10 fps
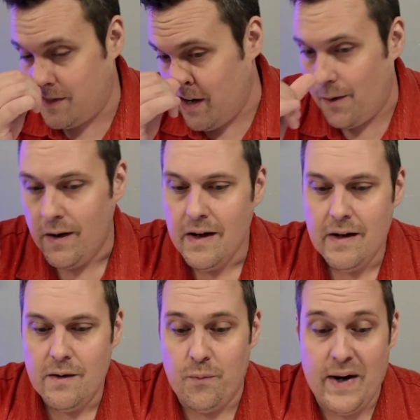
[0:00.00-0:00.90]
So
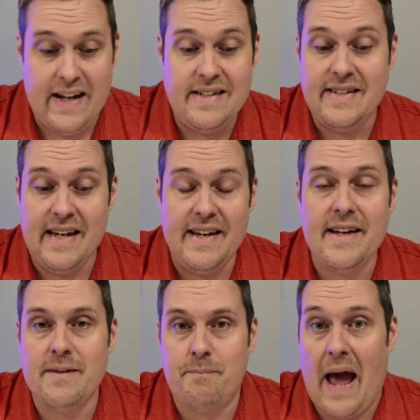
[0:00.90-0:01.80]
when it
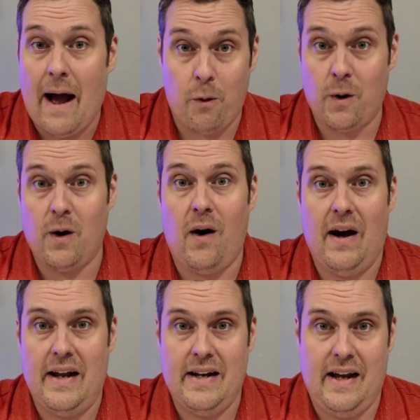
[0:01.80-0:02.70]
did power
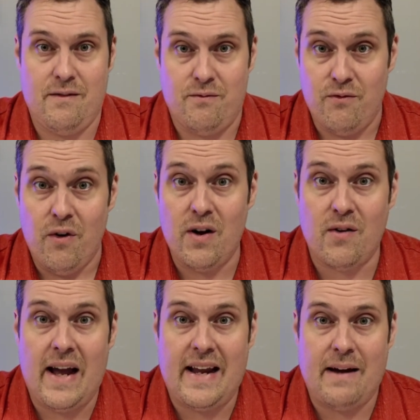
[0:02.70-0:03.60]
on and
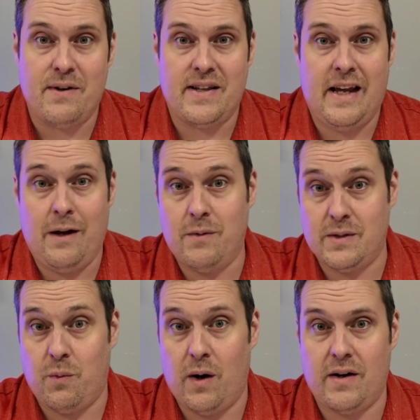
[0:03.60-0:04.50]
look like everything
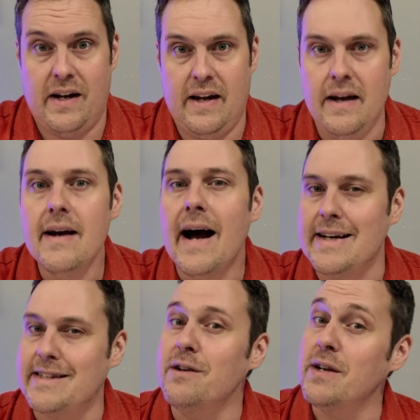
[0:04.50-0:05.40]
was working,
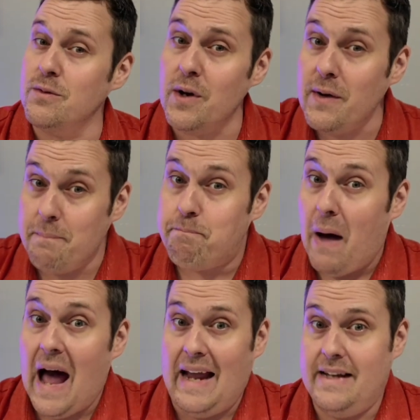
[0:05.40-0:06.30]
I still didn't really
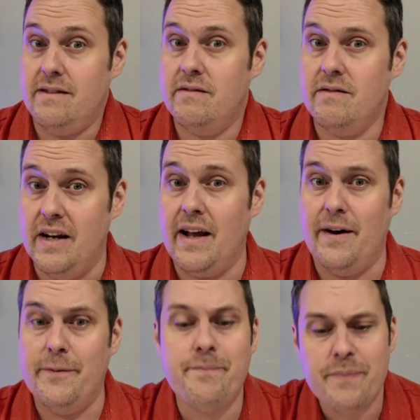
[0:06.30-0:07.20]
buy it, you
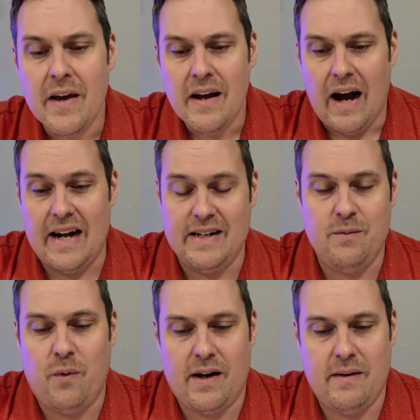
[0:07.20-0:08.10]
know? I
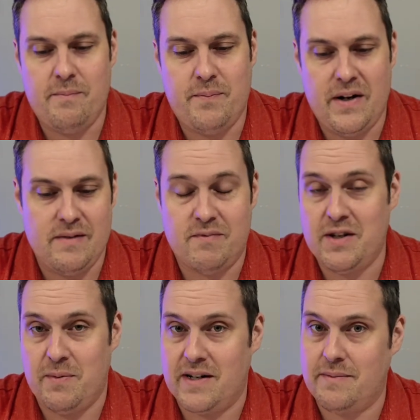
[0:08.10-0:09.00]
didn't want to put
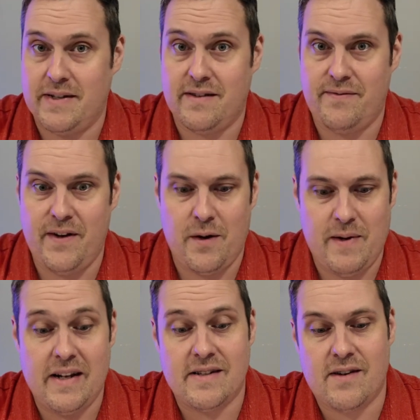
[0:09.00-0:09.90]
super expensive
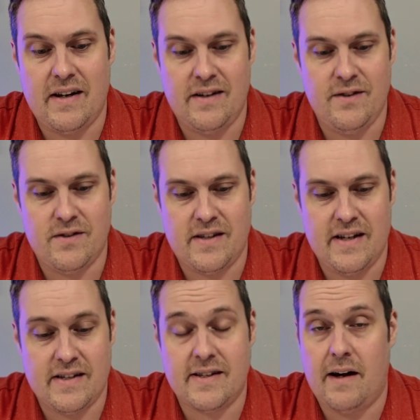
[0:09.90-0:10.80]
film in it, so I used
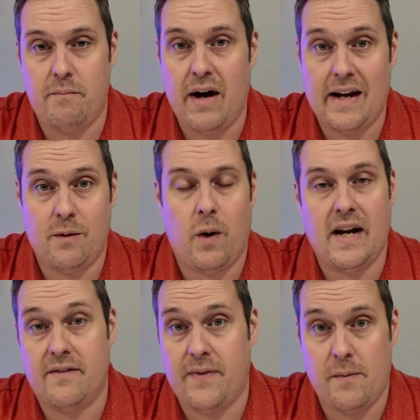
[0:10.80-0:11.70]
this black and
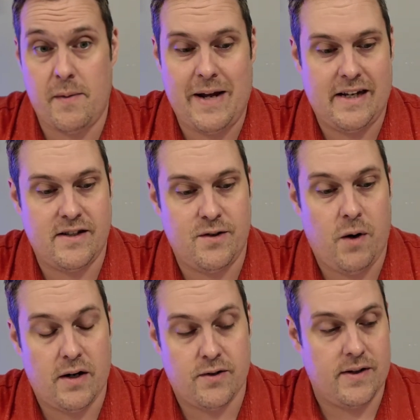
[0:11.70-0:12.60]
white Fomapan
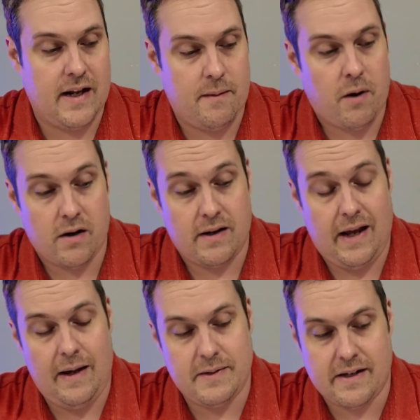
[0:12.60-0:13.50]
200 that I bought on
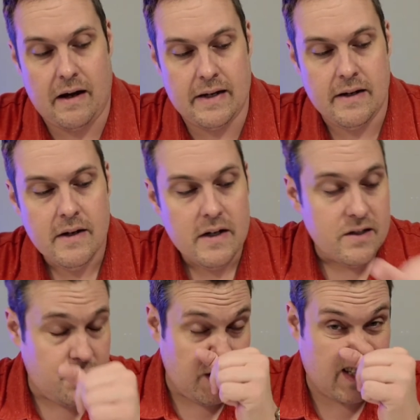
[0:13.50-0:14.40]
Amazon
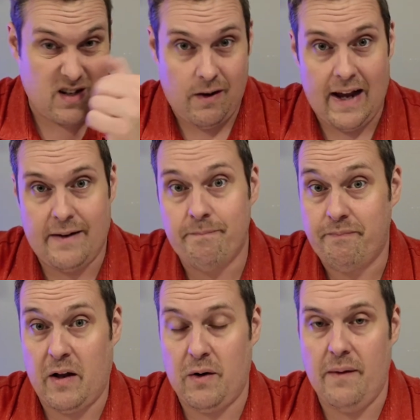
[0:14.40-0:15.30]
just to, like,
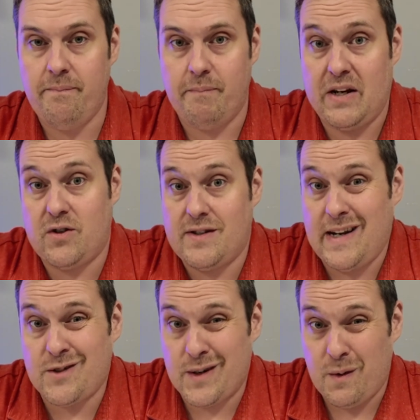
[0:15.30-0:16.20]
I don't know, make sure it's
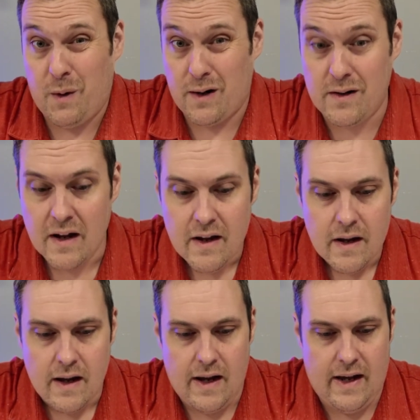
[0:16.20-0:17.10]
actually going to work.
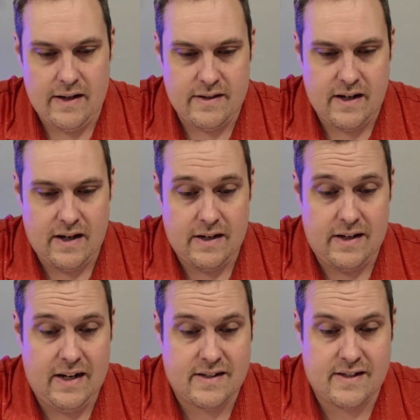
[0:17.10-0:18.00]
And
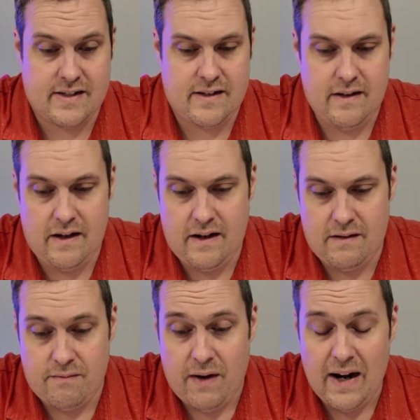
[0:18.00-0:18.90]
yes,
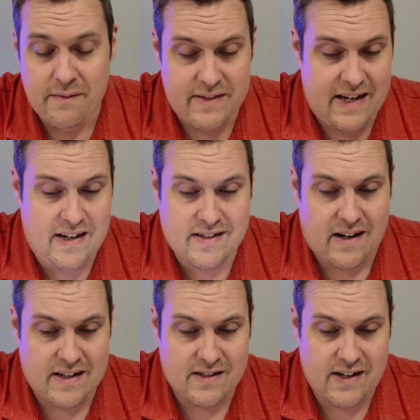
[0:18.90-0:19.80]
a lot of these
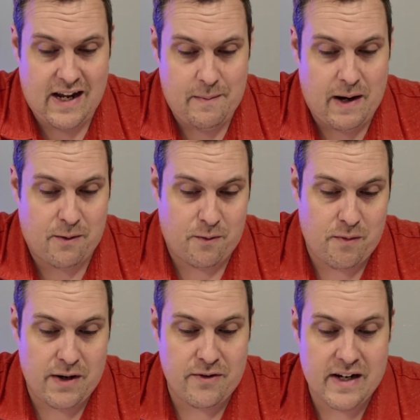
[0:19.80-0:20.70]
honestly came out
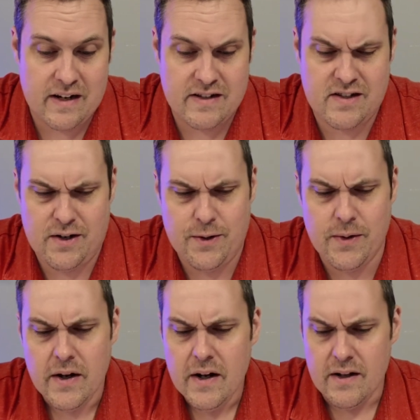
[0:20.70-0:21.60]
really good too.